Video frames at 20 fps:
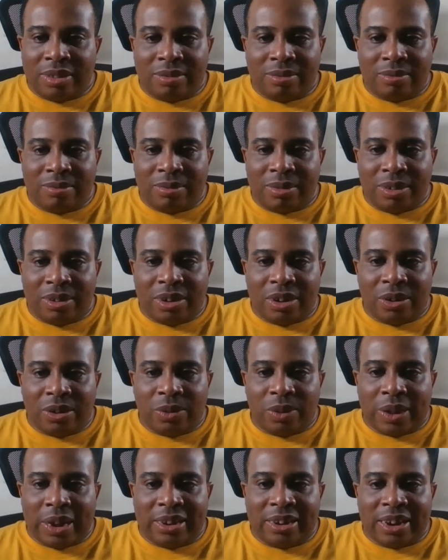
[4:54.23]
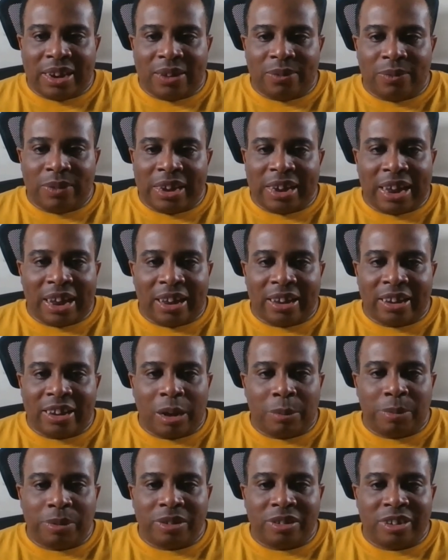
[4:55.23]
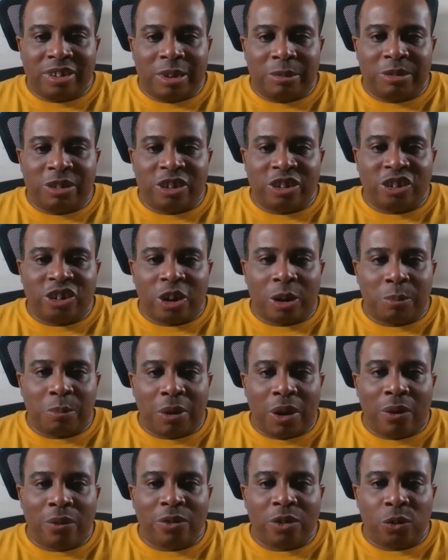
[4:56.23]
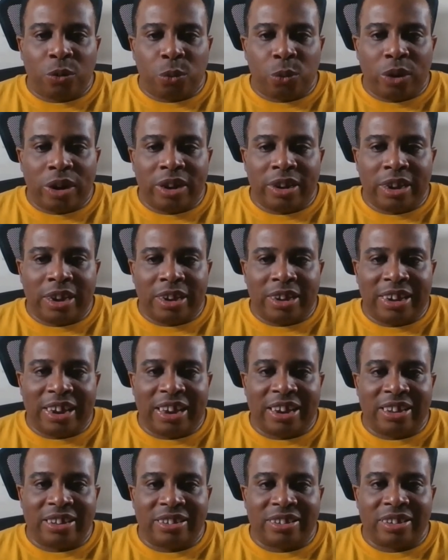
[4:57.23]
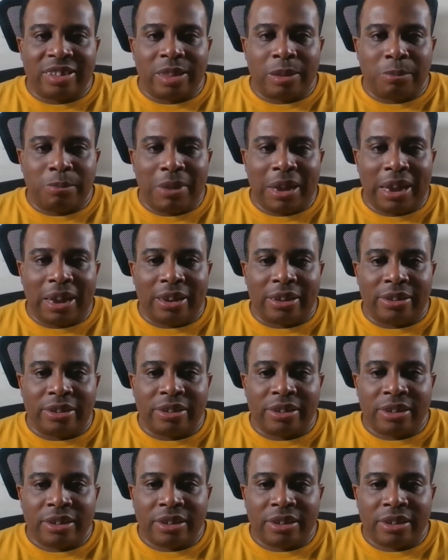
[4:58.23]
you know, they definitely got a couple of teams to jump over to really get into the mix.